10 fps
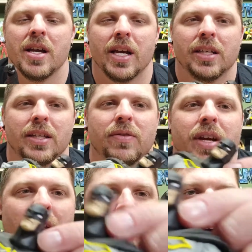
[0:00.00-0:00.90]
He's even
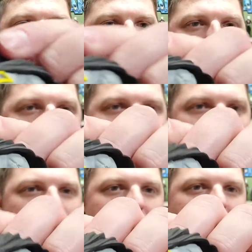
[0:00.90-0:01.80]
got like a bubble
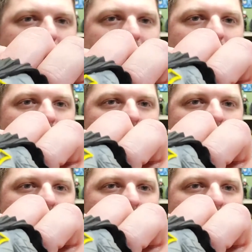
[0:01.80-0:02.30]
right there.